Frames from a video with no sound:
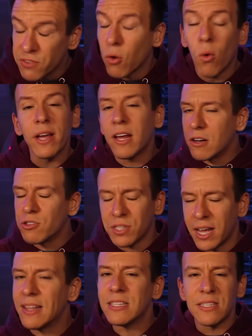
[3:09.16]
of recording, I
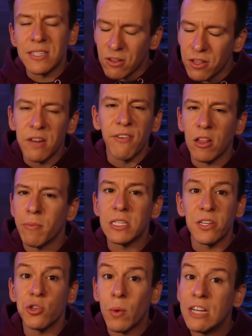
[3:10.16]
understand this is still a
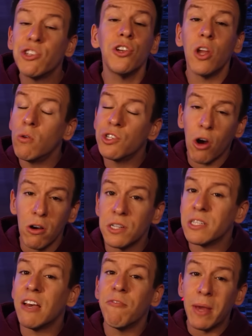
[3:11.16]
developing situation. No
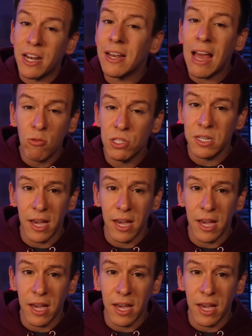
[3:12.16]
charges have been announced